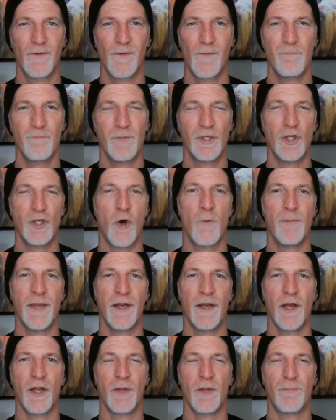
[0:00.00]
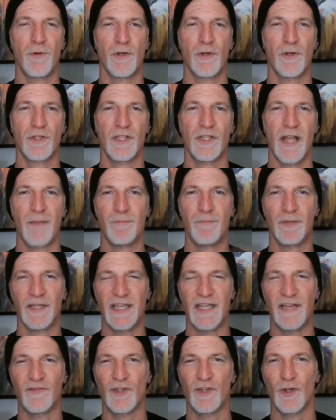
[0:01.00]
But don't be another person that
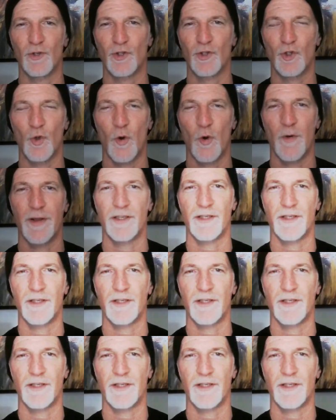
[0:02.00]
believes those stories,